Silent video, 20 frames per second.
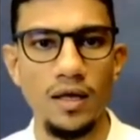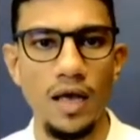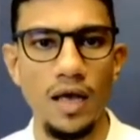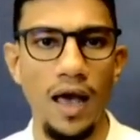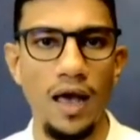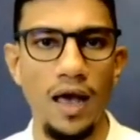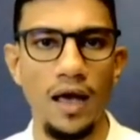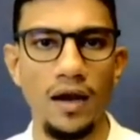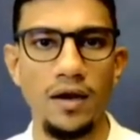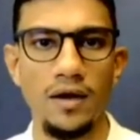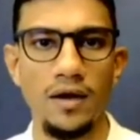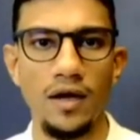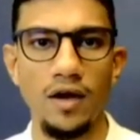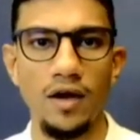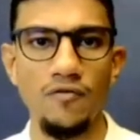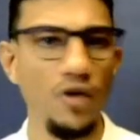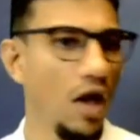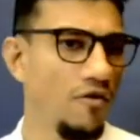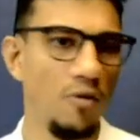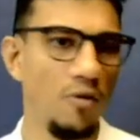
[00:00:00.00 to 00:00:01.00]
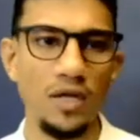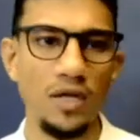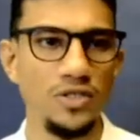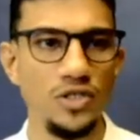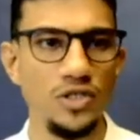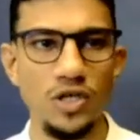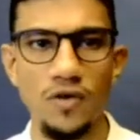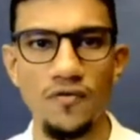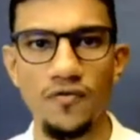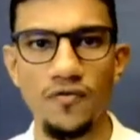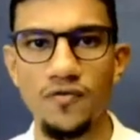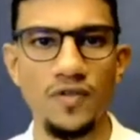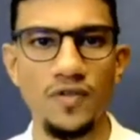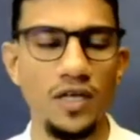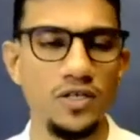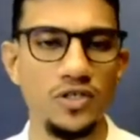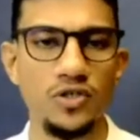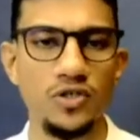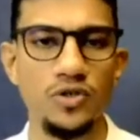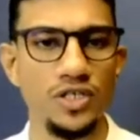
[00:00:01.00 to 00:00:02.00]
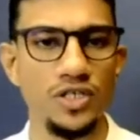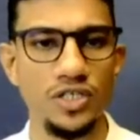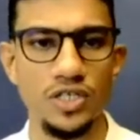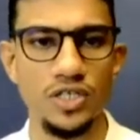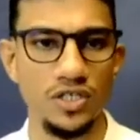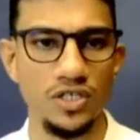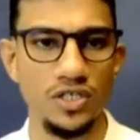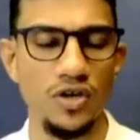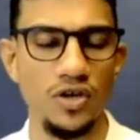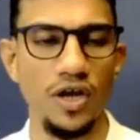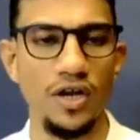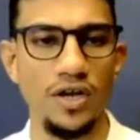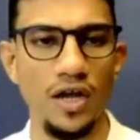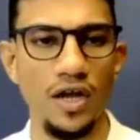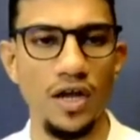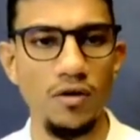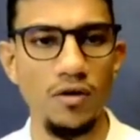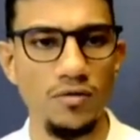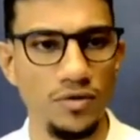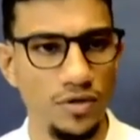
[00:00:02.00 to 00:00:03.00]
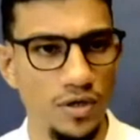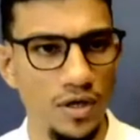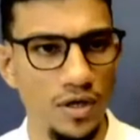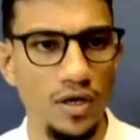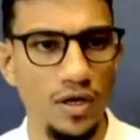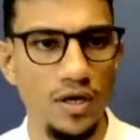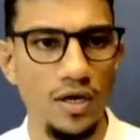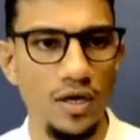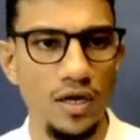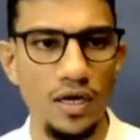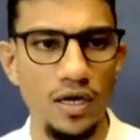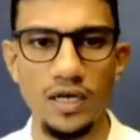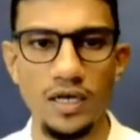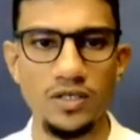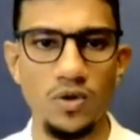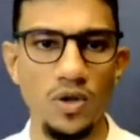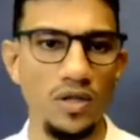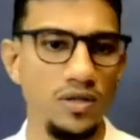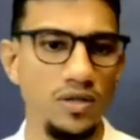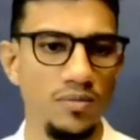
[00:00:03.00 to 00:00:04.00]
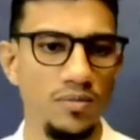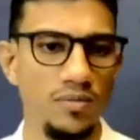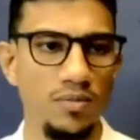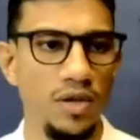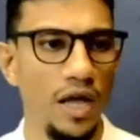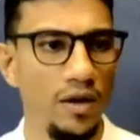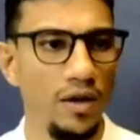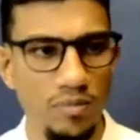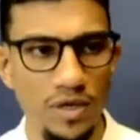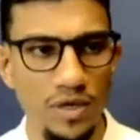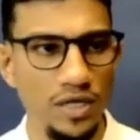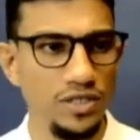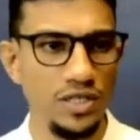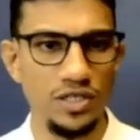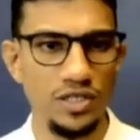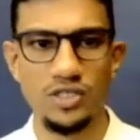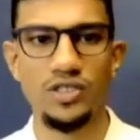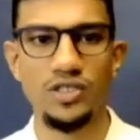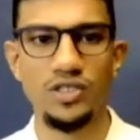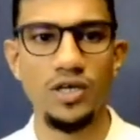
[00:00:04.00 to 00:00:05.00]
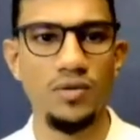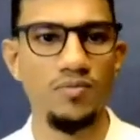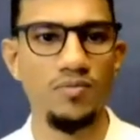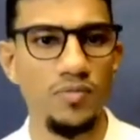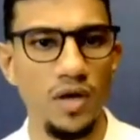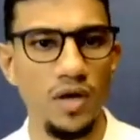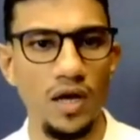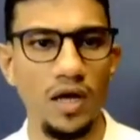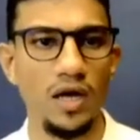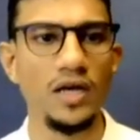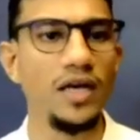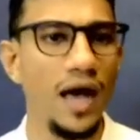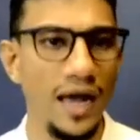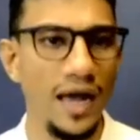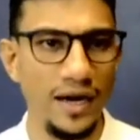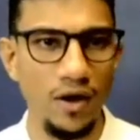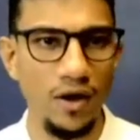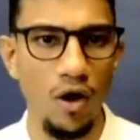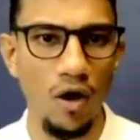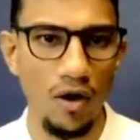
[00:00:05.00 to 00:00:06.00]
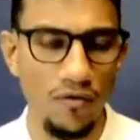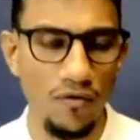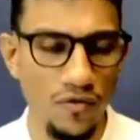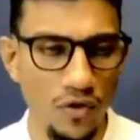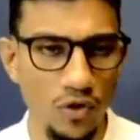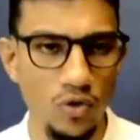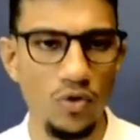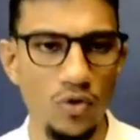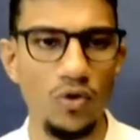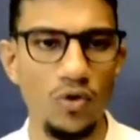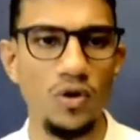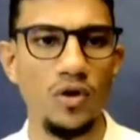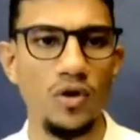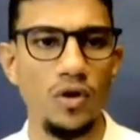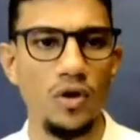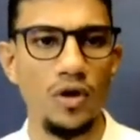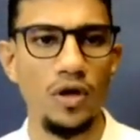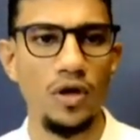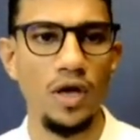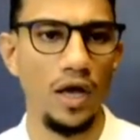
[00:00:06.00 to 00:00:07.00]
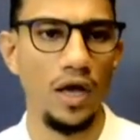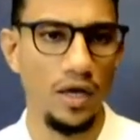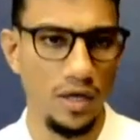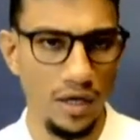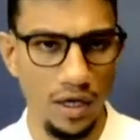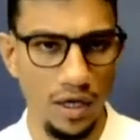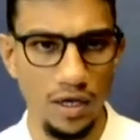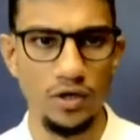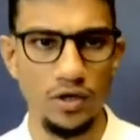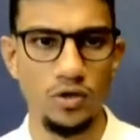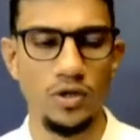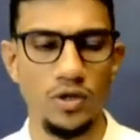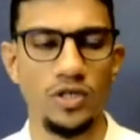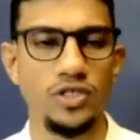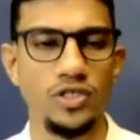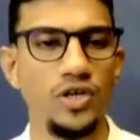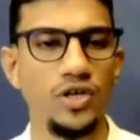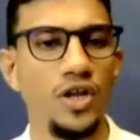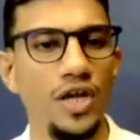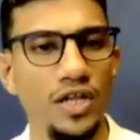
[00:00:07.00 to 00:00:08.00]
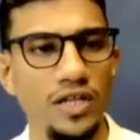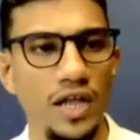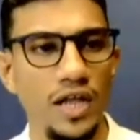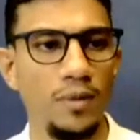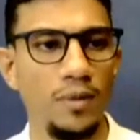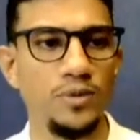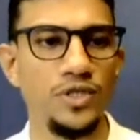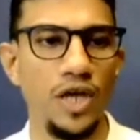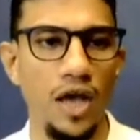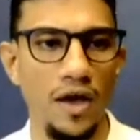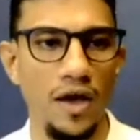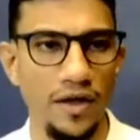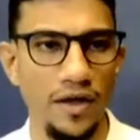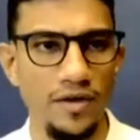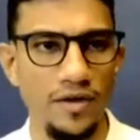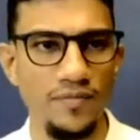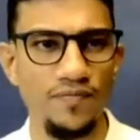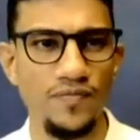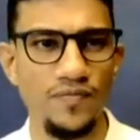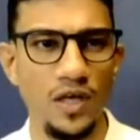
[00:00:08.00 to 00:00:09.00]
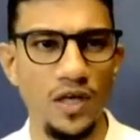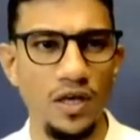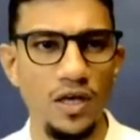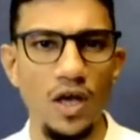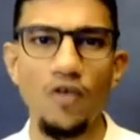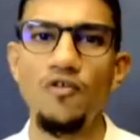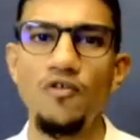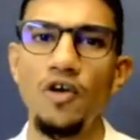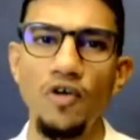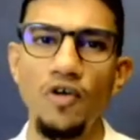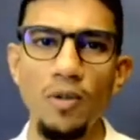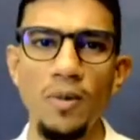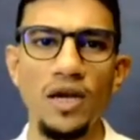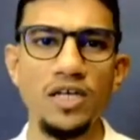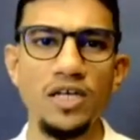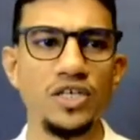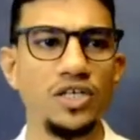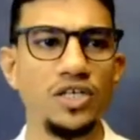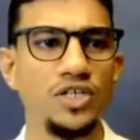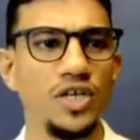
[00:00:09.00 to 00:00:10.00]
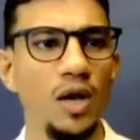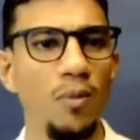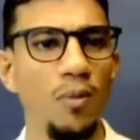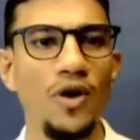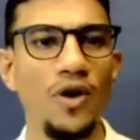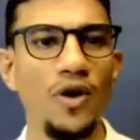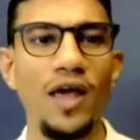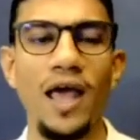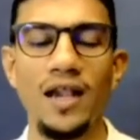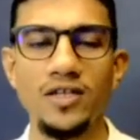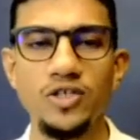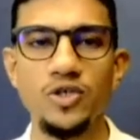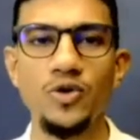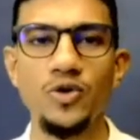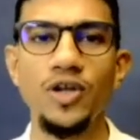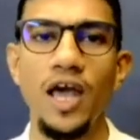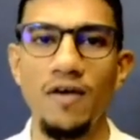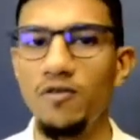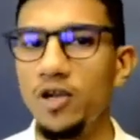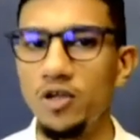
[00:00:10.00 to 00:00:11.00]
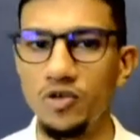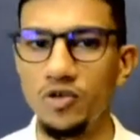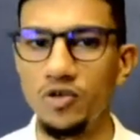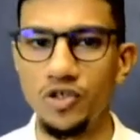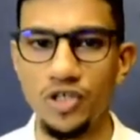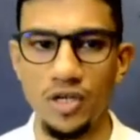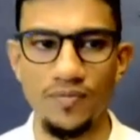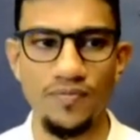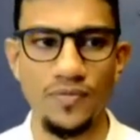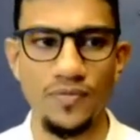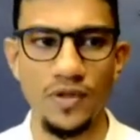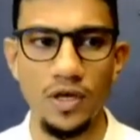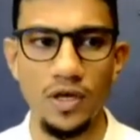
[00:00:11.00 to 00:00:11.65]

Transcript: And we have a bunch of things to discuss right now. So let me just guide all of you into the screen that I'm sharing. We will be discussing about EalSuite evolution,